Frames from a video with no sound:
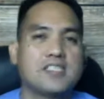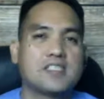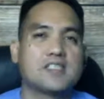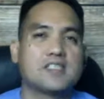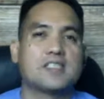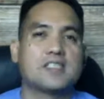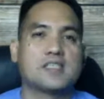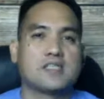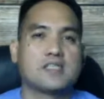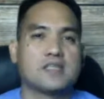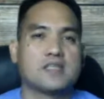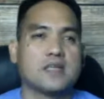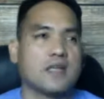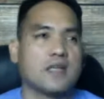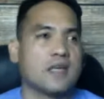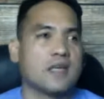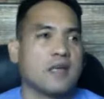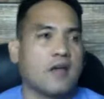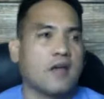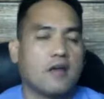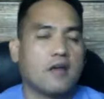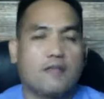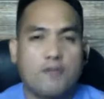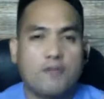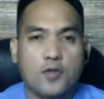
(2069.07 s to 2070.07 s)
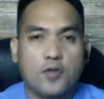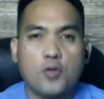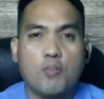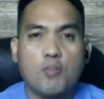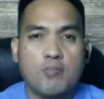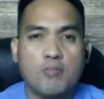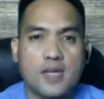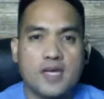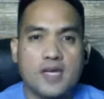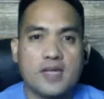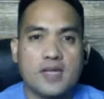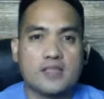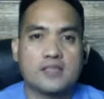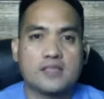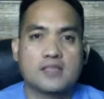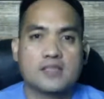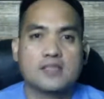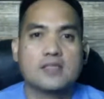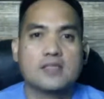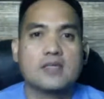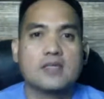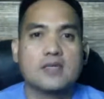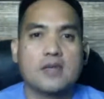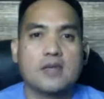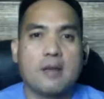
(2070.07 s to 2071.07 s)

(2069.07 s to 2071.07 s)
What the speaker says: just a few minutes,